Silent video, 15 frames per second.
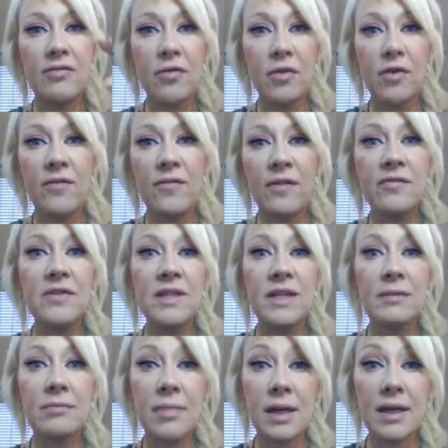for
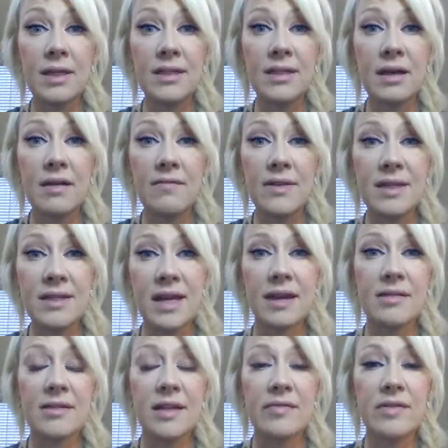15 minutes of these
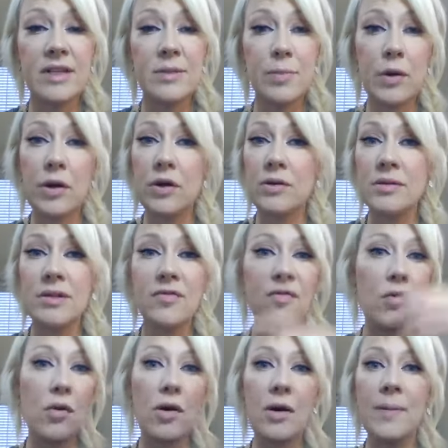activities burns
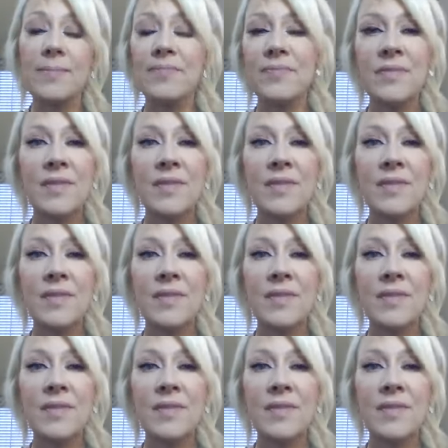for